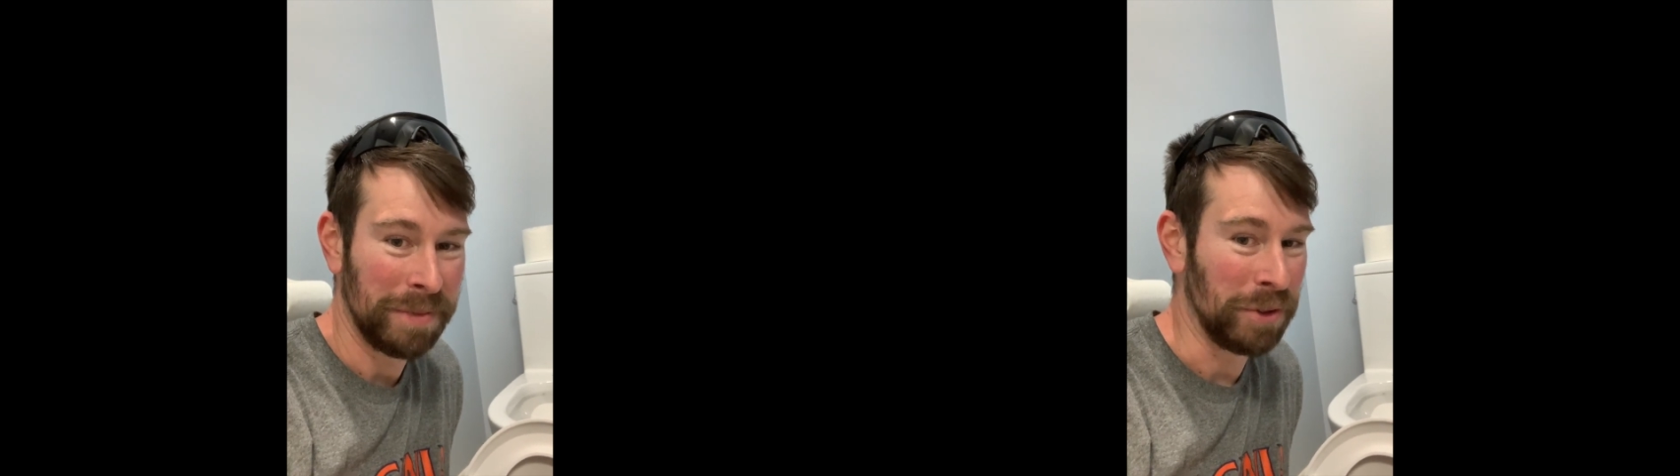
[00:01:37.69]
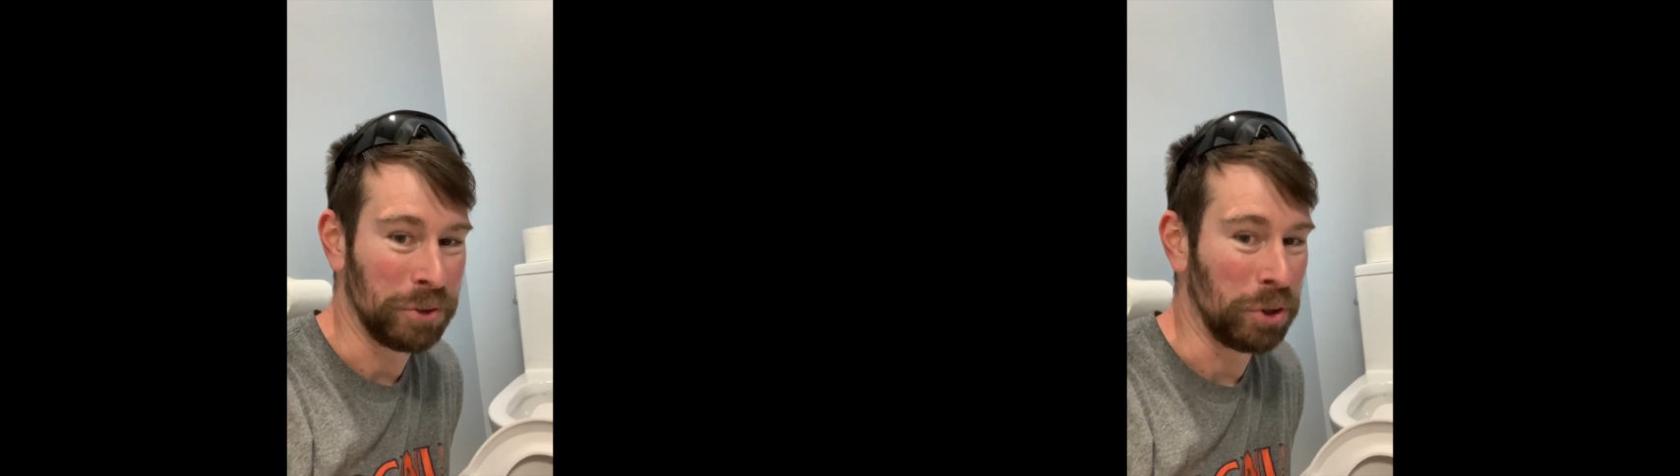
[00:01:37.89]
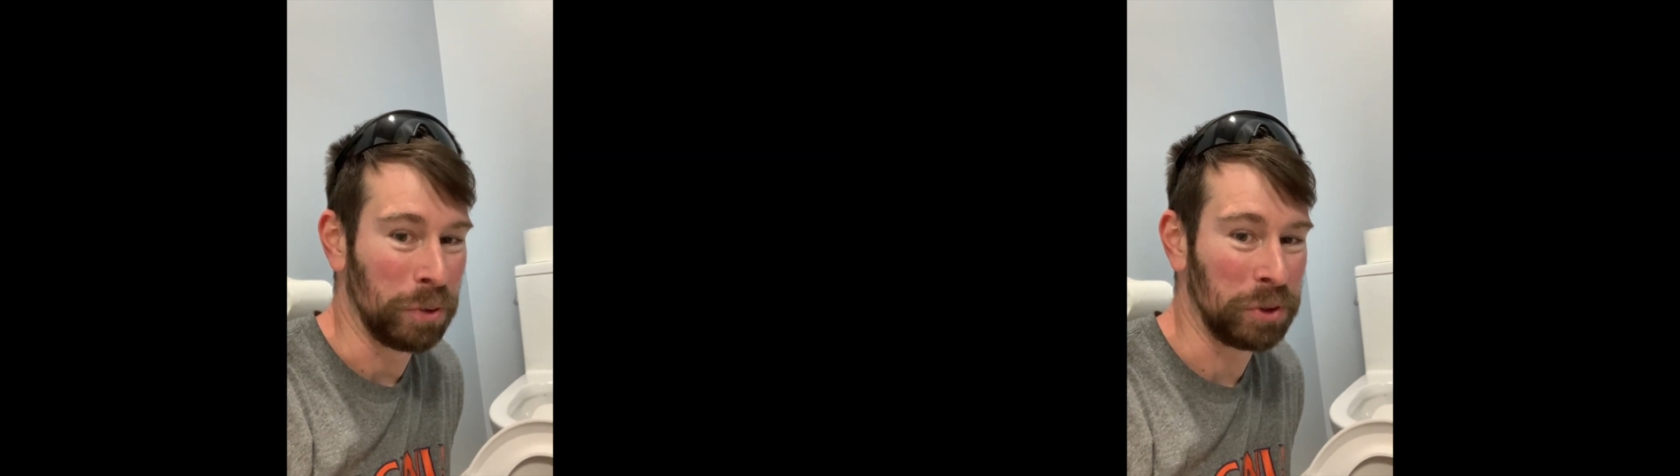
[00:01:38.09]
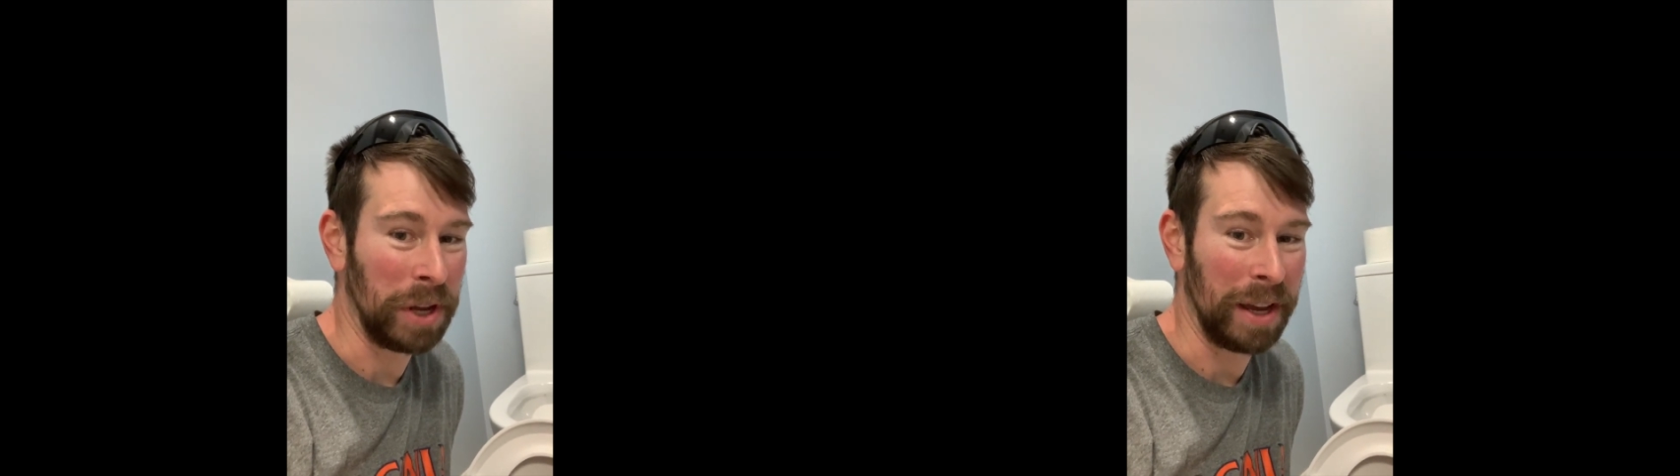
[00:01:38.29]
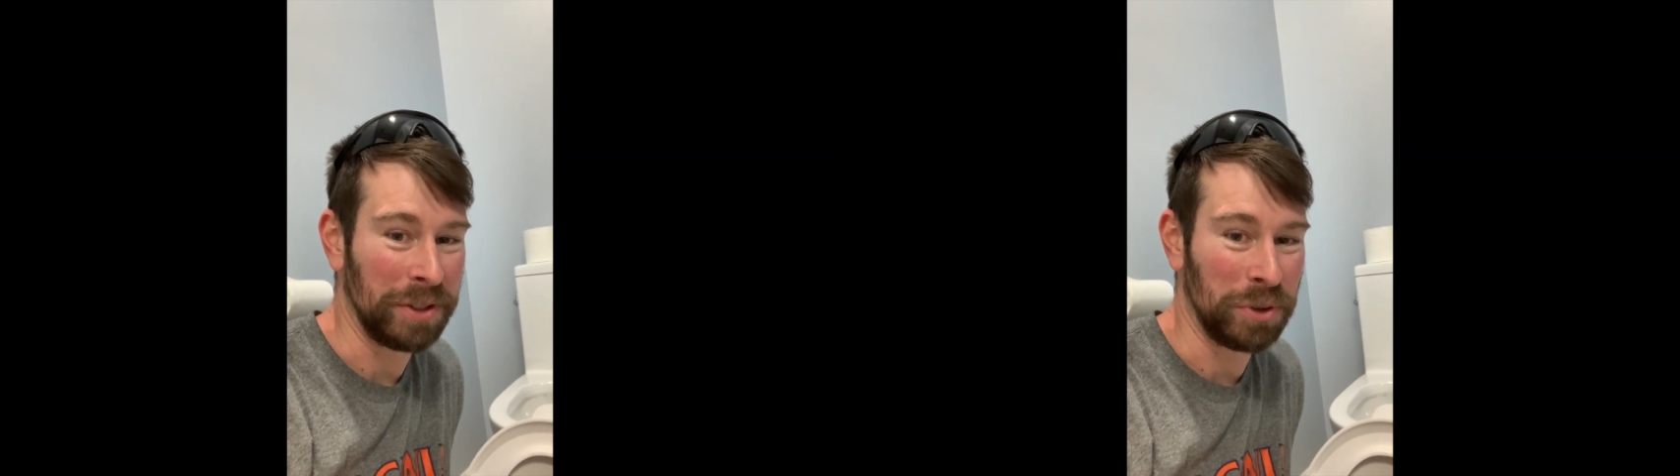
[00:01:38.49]
There's no
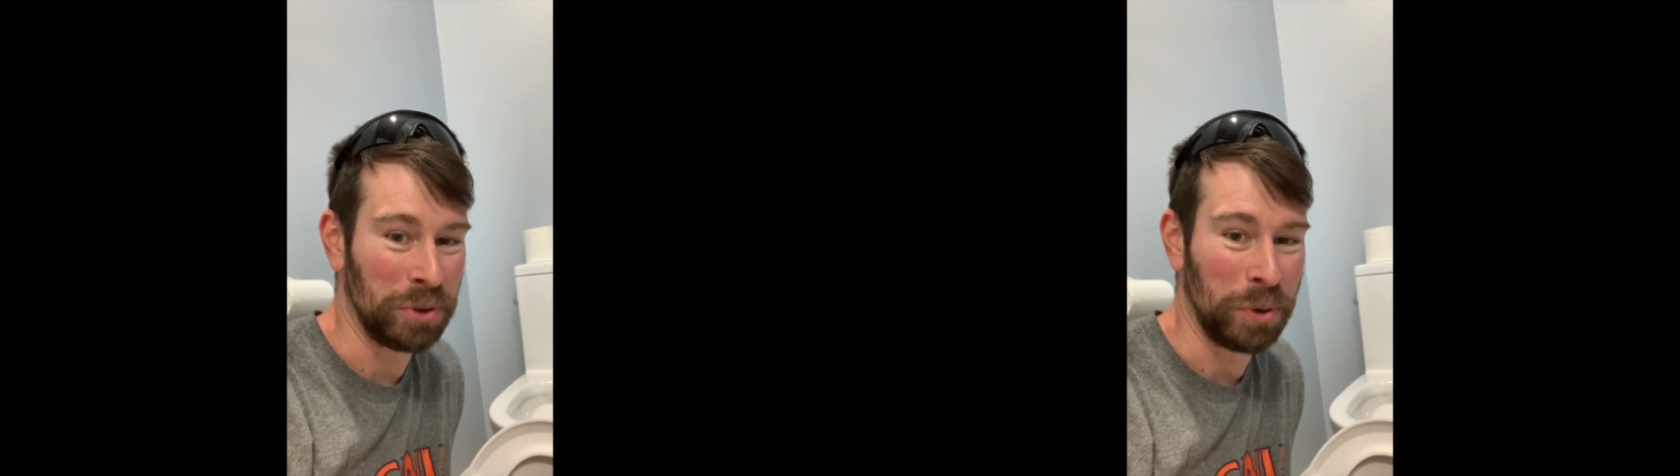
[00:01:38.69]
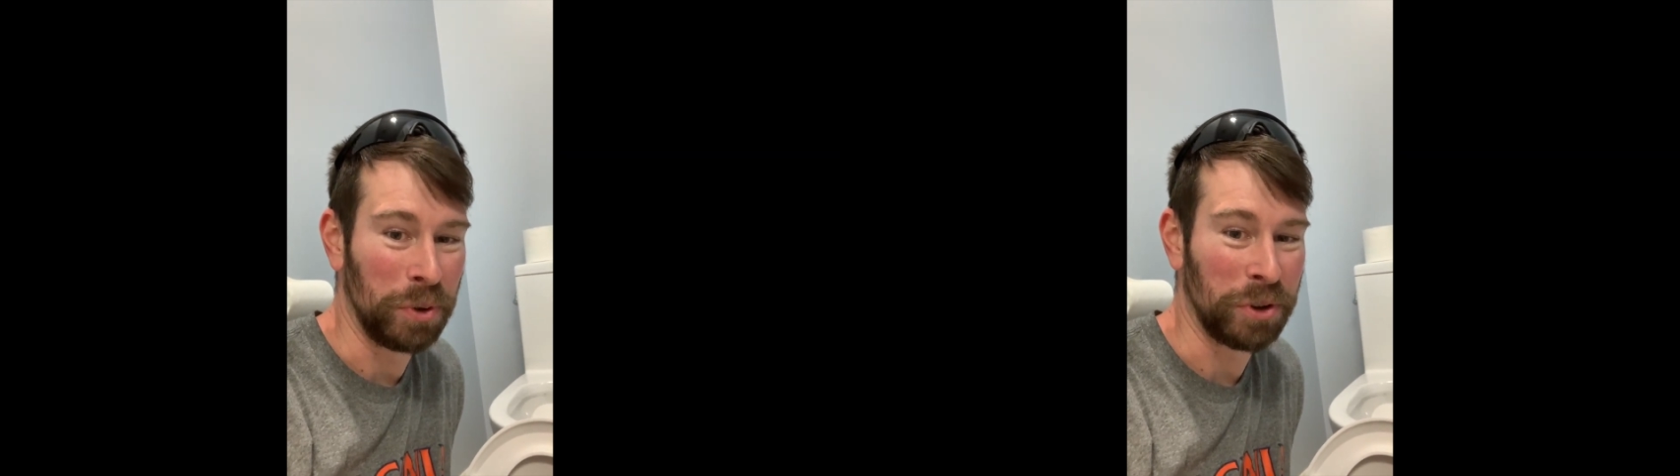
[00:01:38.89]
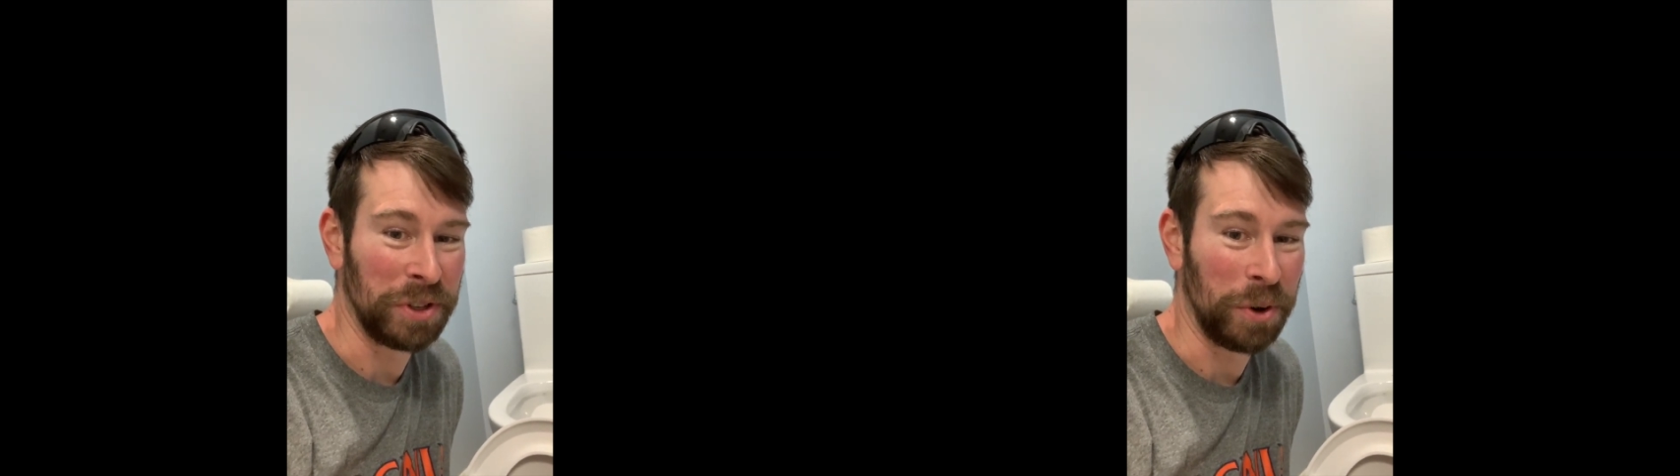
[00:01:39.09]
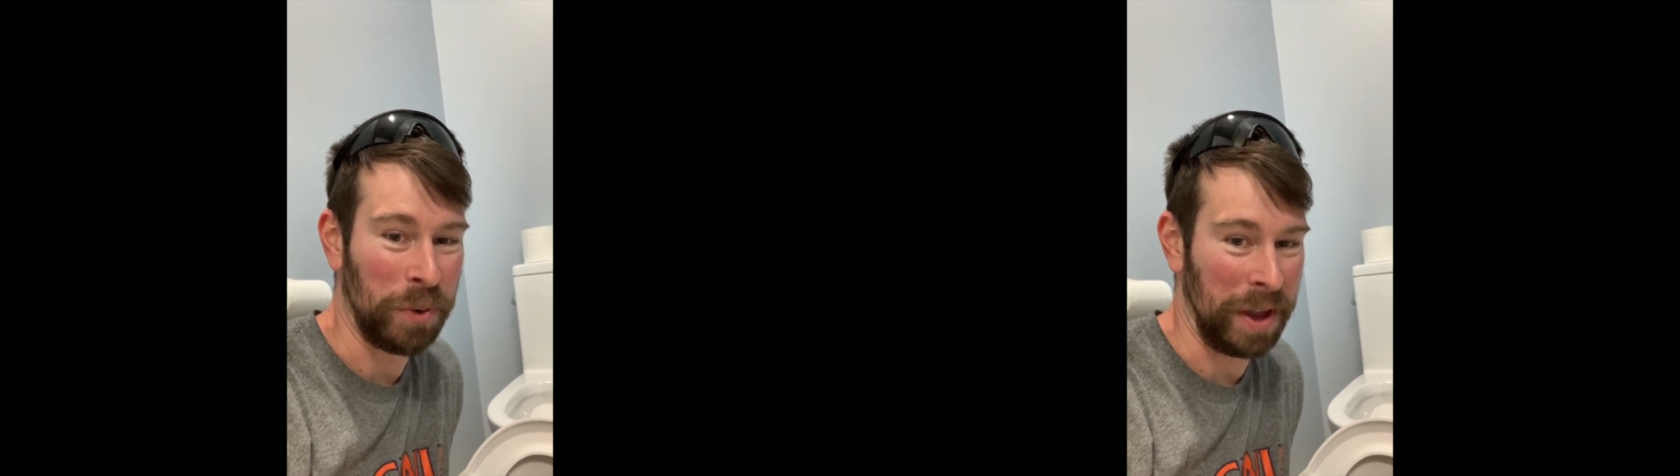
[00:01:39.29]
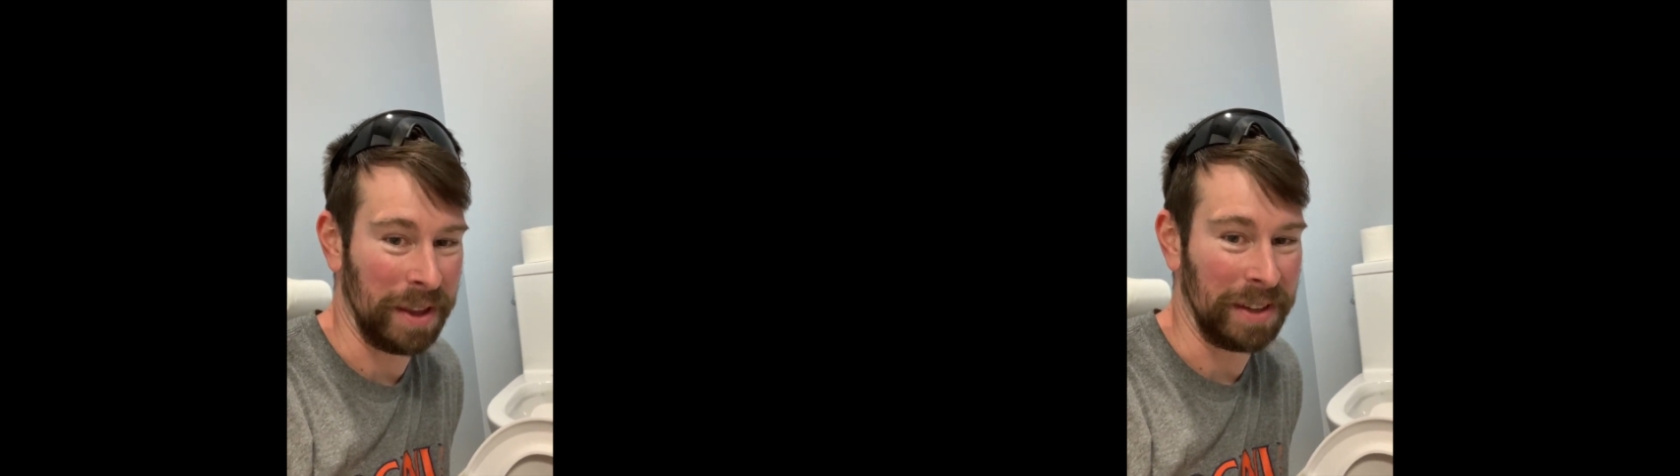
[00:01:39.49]
sides, there's no nooks and
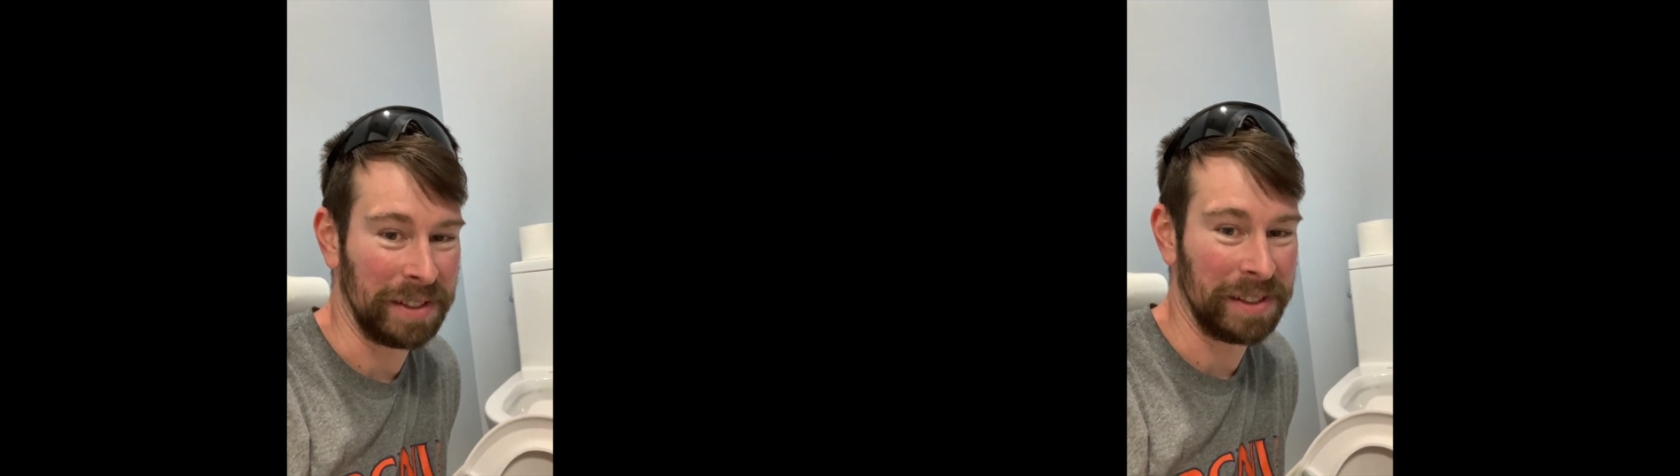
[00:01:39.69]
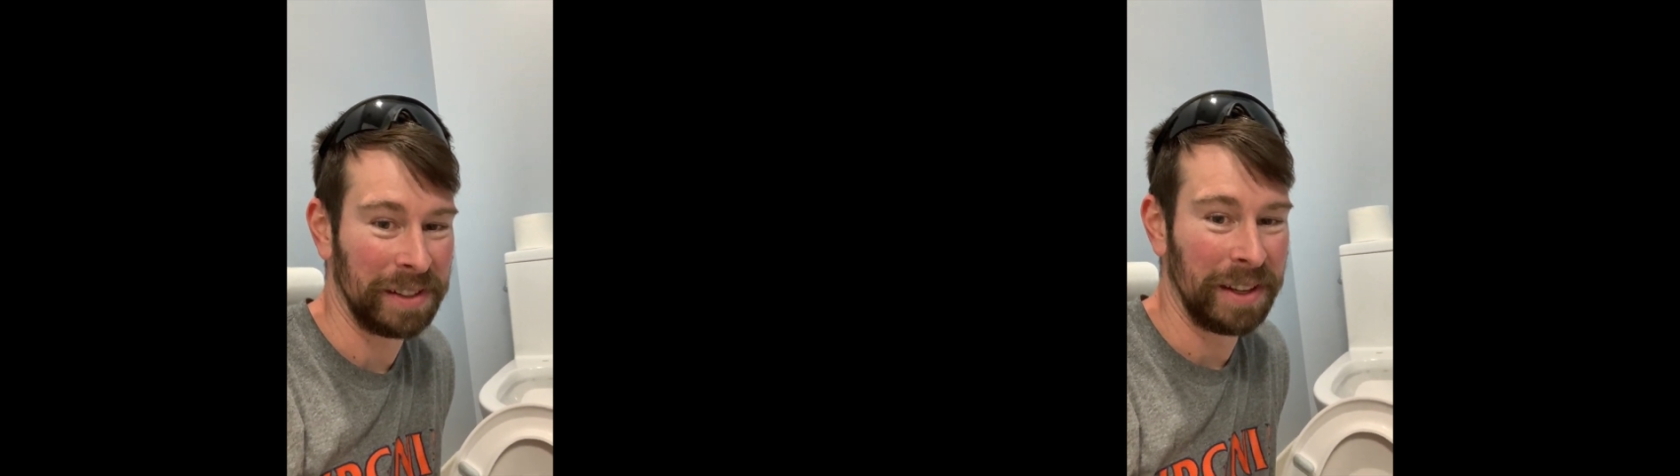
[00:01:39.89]
crannies.